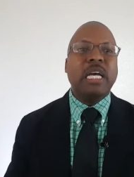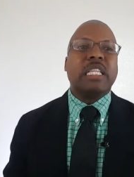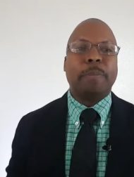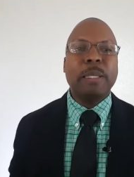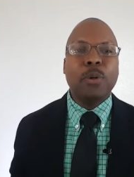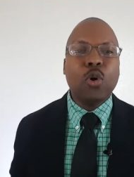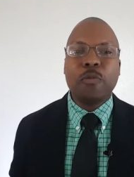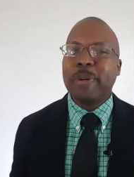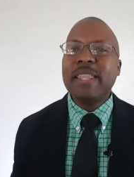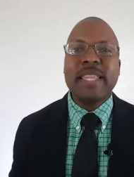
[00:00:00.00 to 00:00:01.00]
the people
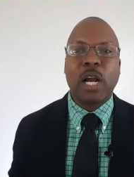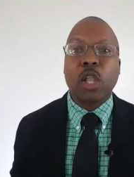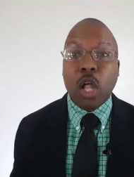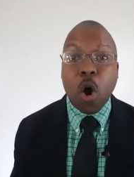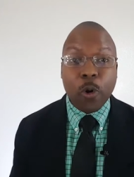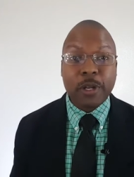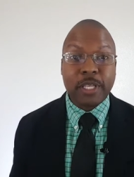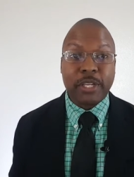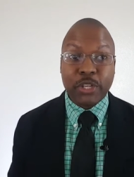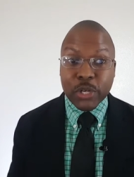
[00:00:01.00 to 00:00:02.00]
who've been there longer
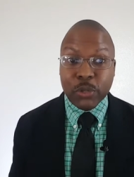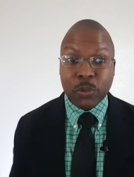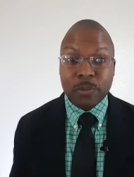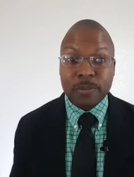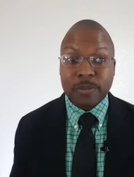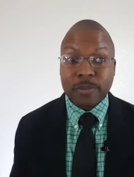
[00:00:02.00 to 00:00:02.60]
than you,